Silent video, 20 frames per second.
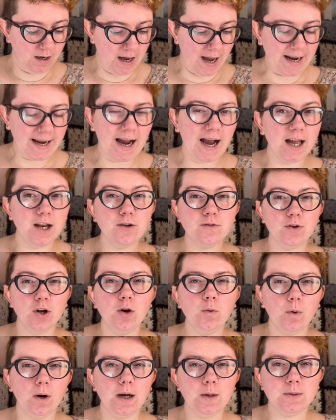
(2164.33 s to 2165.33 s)
kind of
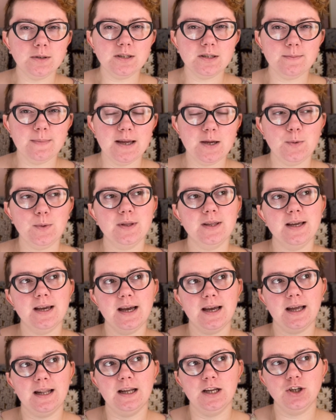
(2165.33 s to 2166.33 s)
know what I want to make with
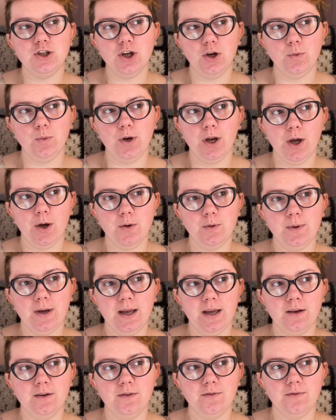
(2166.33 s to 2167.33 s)
it, and I don't know
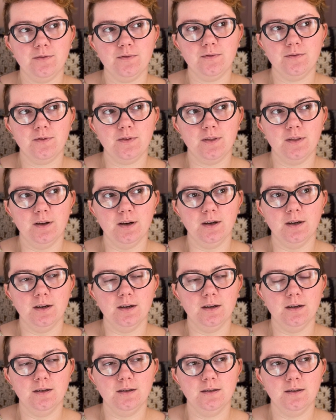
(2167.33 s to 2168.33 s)
if
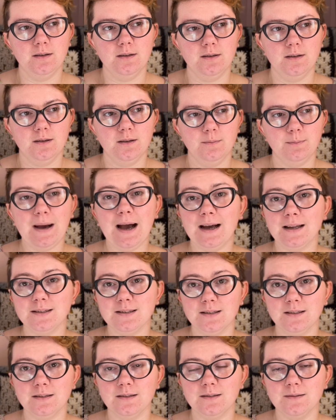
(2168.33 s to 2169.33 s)
the
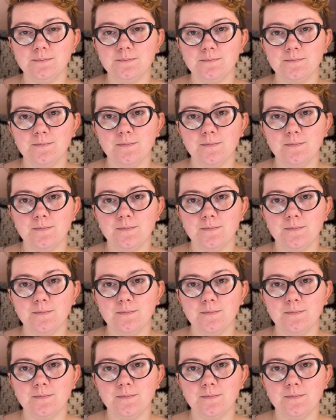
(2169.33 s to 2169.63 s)
pattern